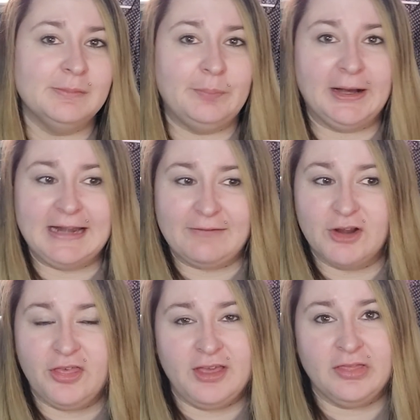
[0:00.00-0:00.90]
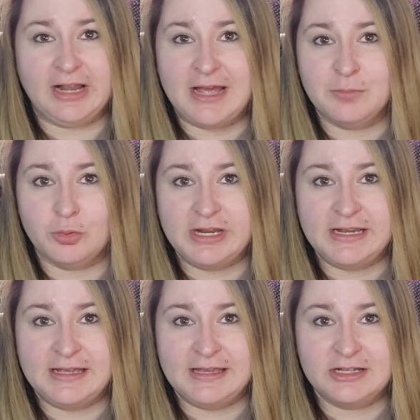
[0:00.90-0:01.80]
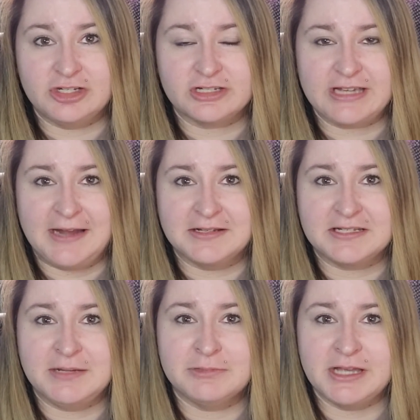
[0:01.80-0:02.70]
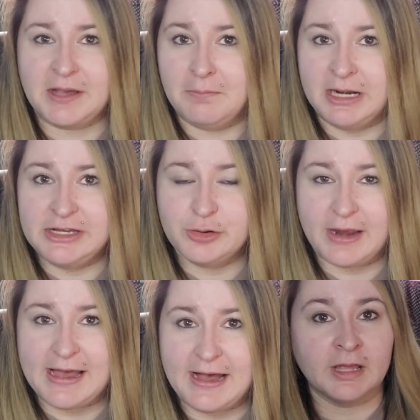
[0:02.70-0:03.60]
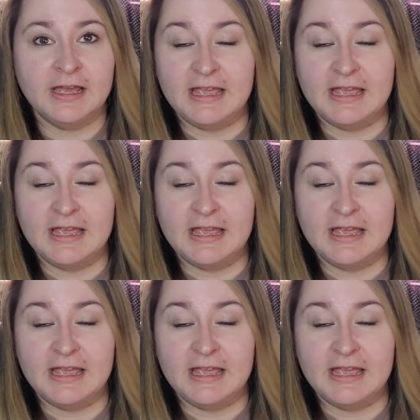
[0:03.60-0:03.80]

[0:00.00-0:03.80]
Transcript: But everything that I'm reading, it just kind of seems like a money grab.